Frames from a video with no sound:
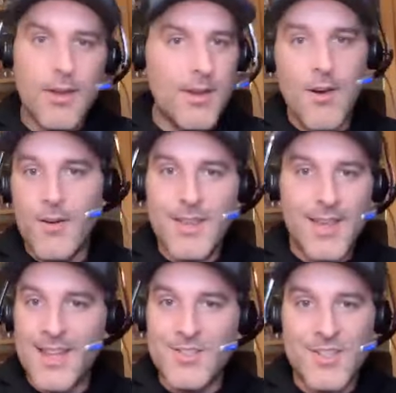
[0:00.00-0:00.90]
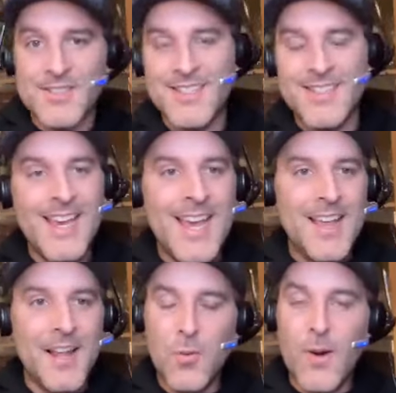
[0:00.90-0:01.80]
You know, it, it's just
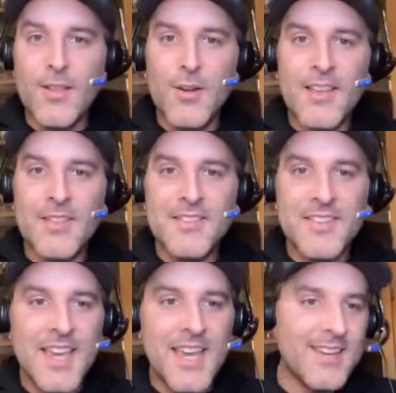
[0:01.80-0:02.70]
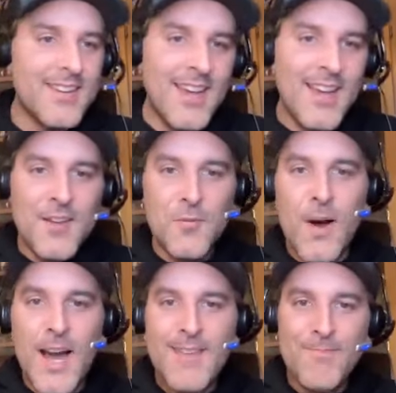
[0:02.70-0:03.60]
that's where I look at this thing, and it's
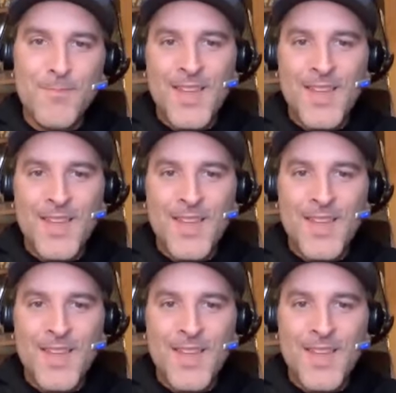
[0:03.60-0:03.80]
why you